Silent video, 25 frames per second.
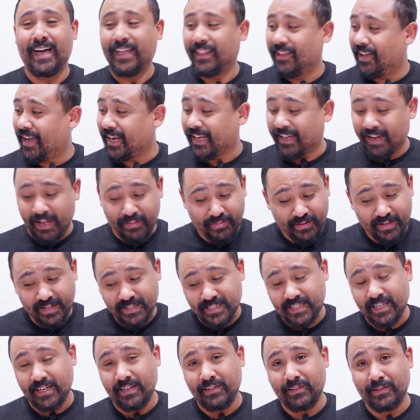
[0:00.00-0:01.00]
I like it. I think
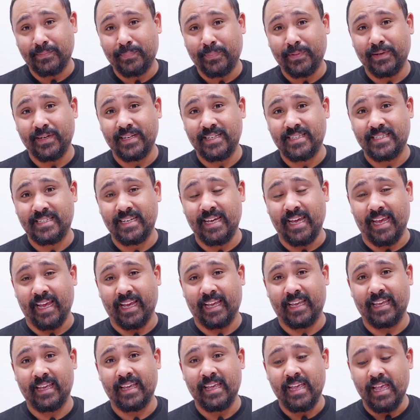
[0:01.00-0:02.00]
it's going to look pretty
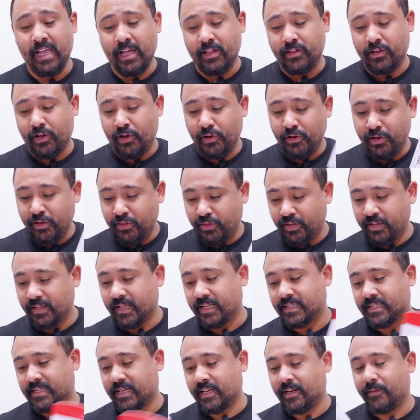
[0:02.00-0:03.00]
sick. The only thing
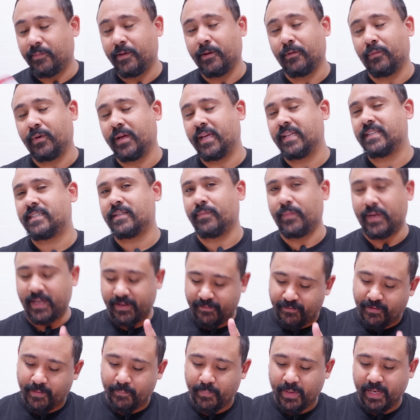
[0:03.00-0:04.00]
that's going to be weird to me,
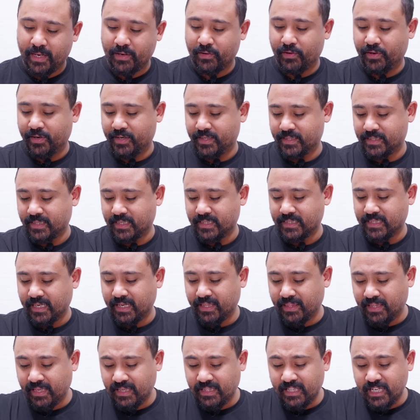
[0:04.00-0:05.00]
if I'm being honest, is
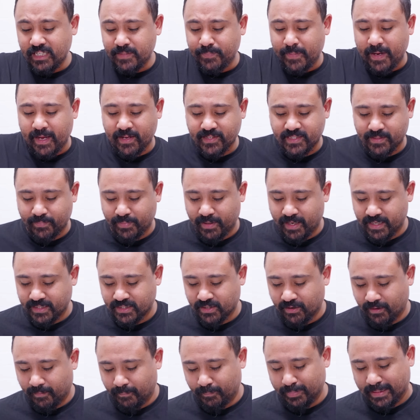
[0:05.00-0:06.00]
I think this power supply's
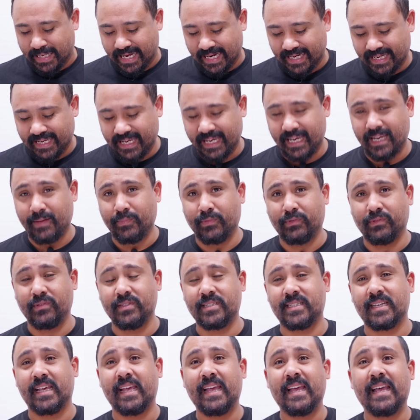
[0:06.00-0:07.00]
got black
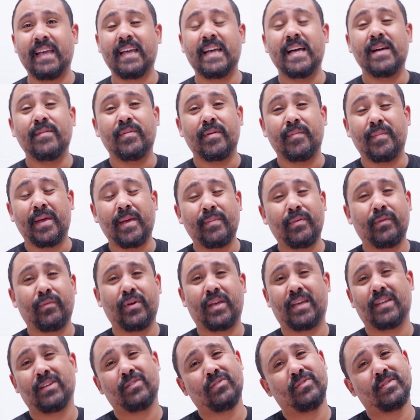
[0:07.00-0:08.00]
cables, but maybe
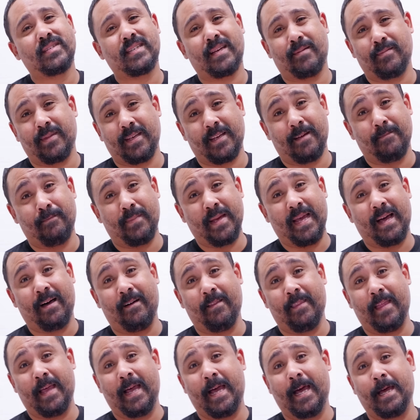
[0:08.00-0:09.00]
we can do something
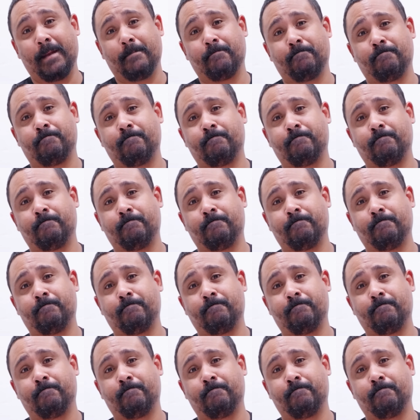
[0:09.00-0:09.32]
about that.